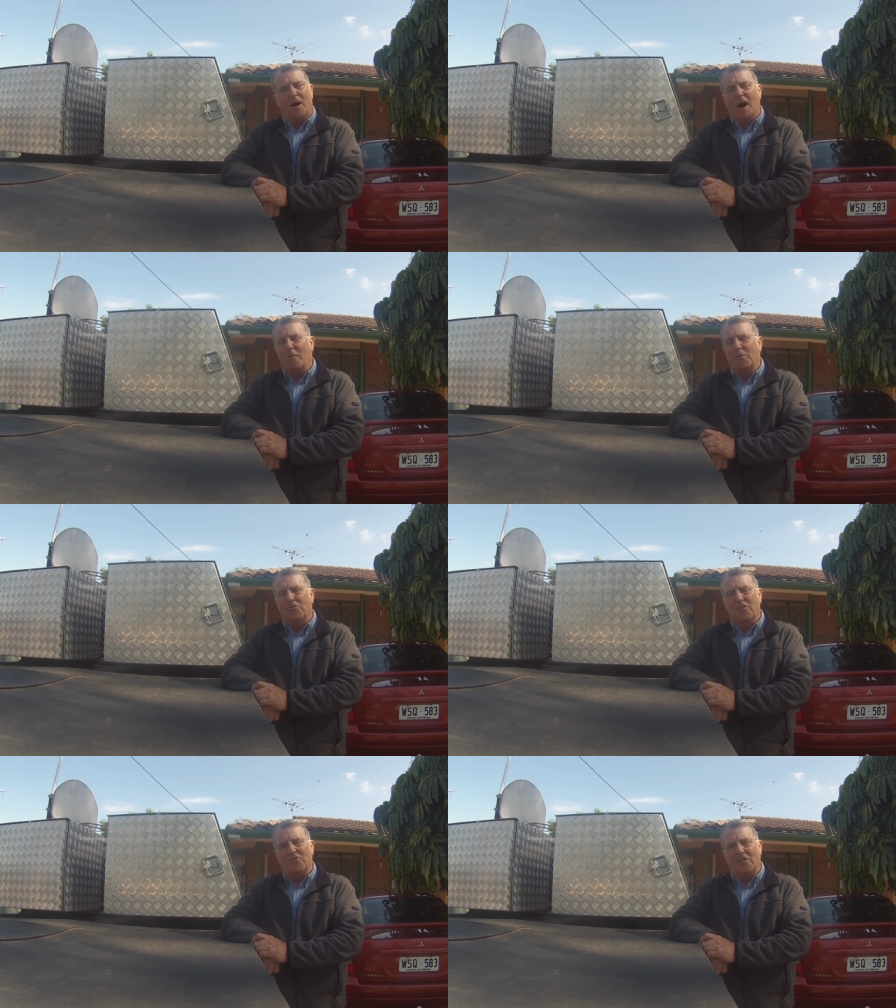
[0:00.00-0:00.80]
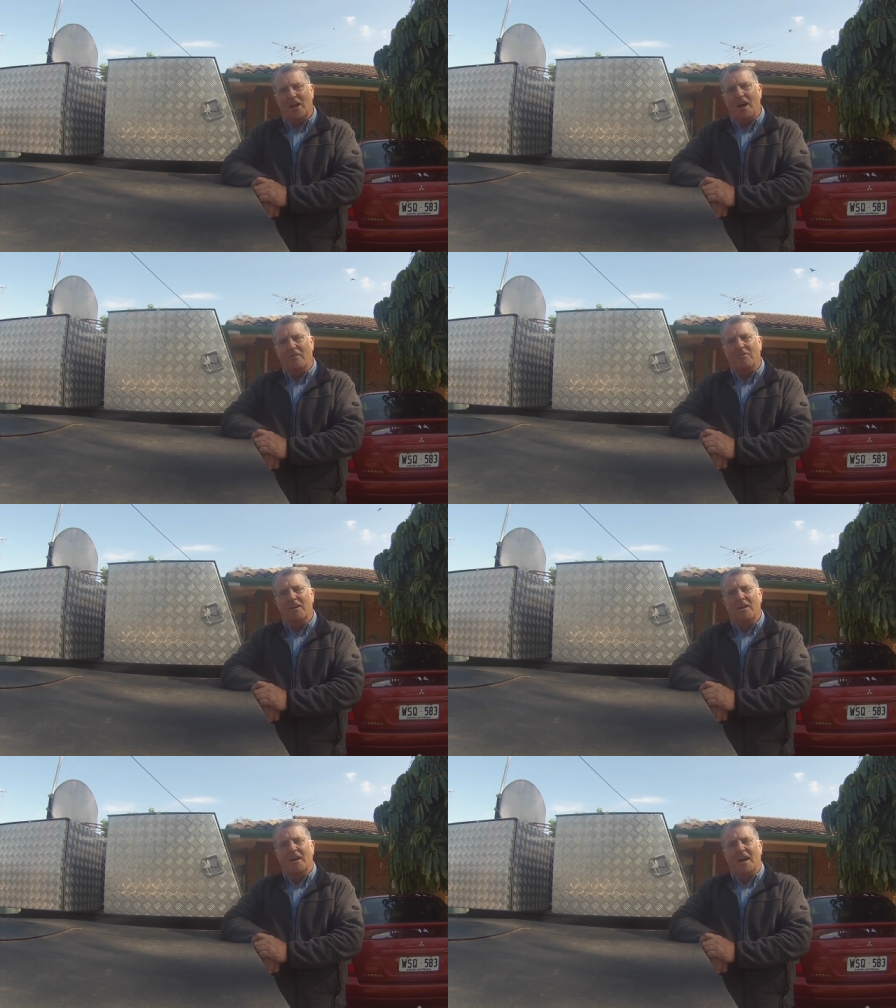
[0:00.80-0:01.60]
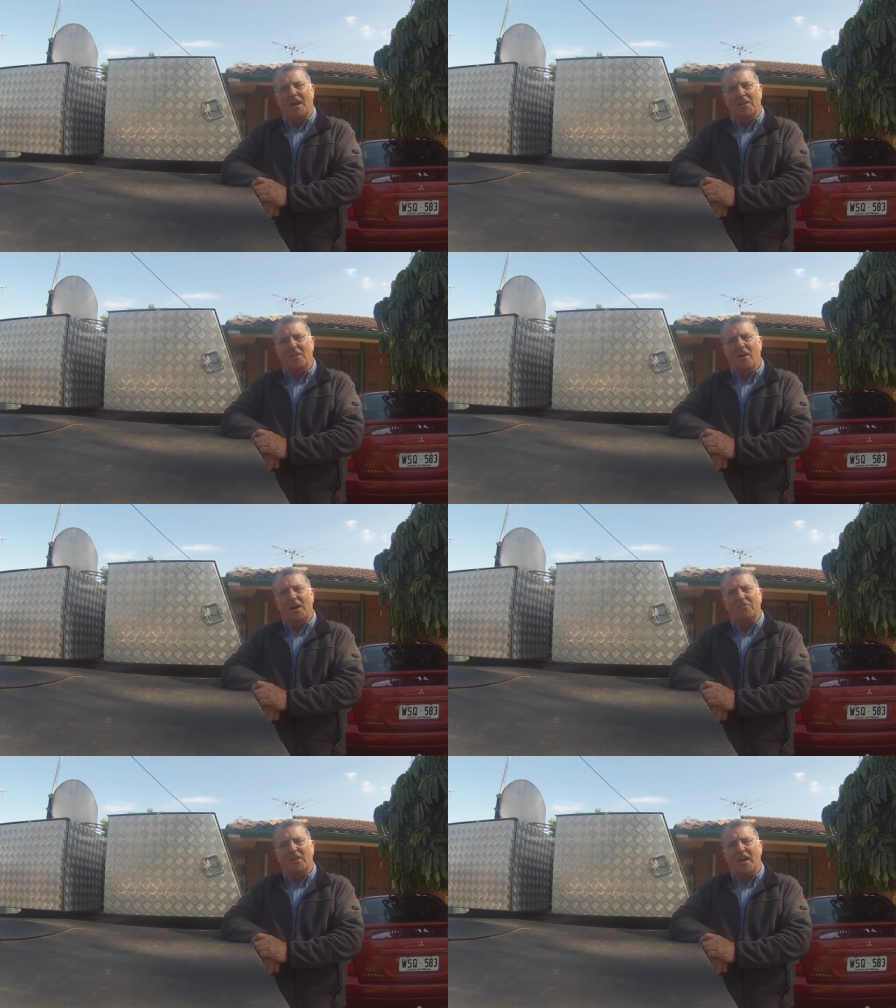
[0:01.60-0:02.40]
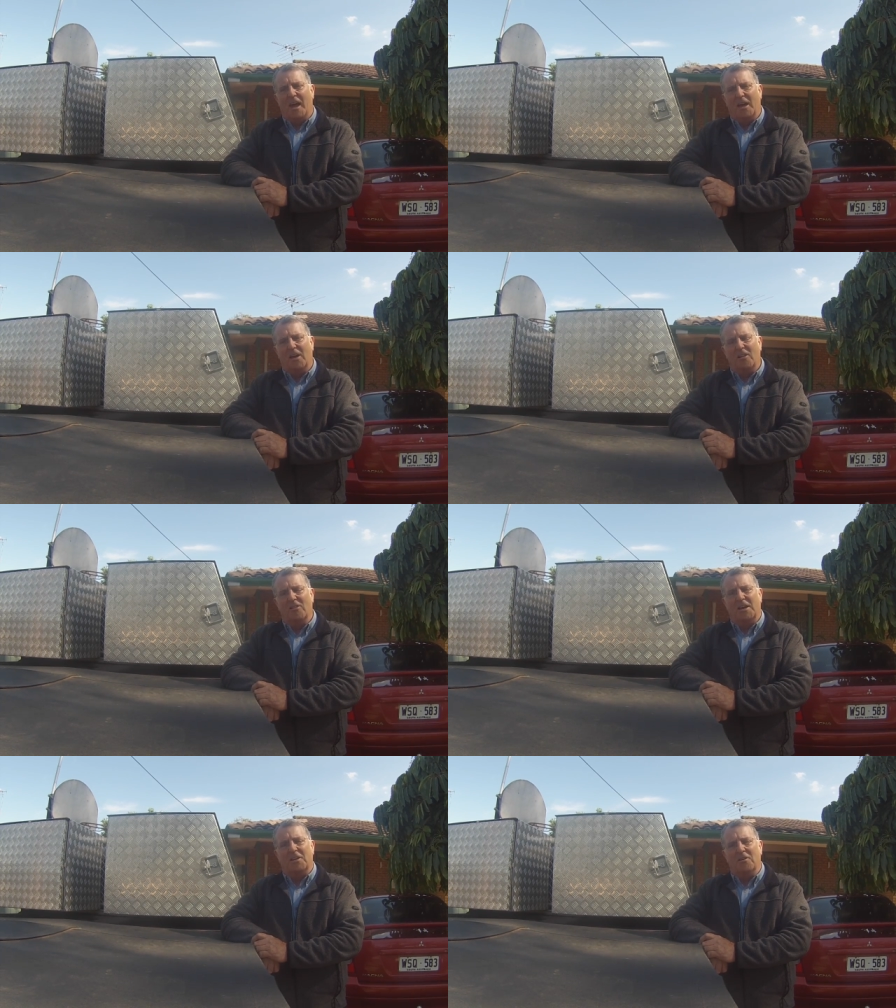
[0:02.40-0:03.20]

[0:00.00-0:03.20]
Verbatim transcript: I would just love a nice clean